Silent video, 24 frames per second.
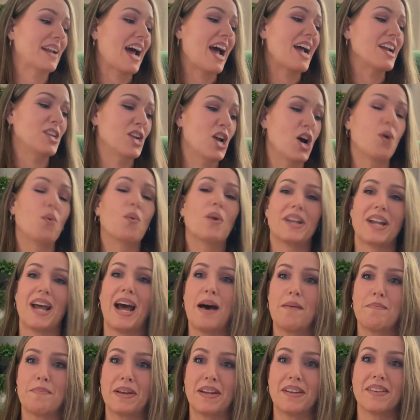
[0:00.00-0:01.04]
But I know what
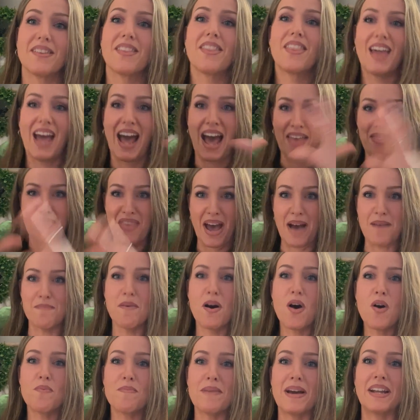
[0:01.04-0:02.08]
happened. At that
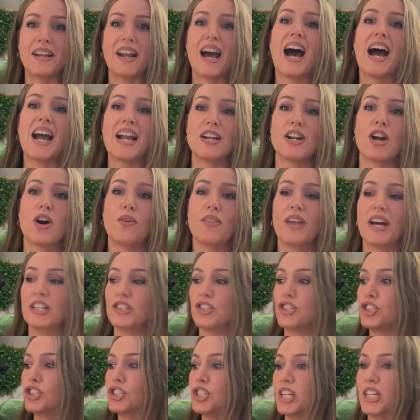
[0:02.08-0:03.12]
moment, I know
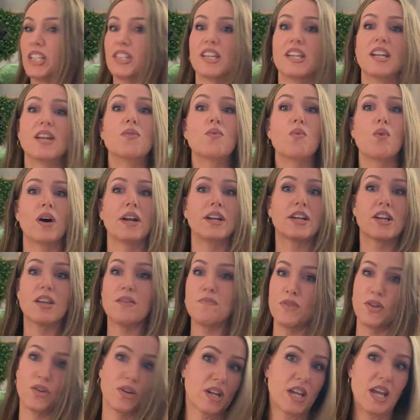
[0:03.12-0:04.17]
that she didn't want to
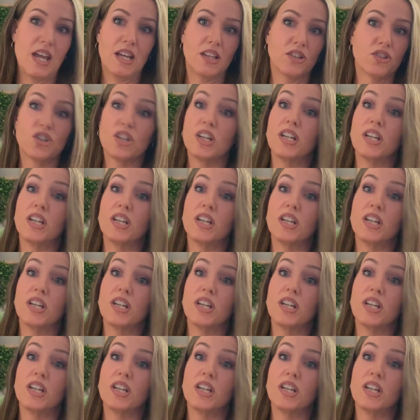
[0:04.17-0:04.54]
communicate.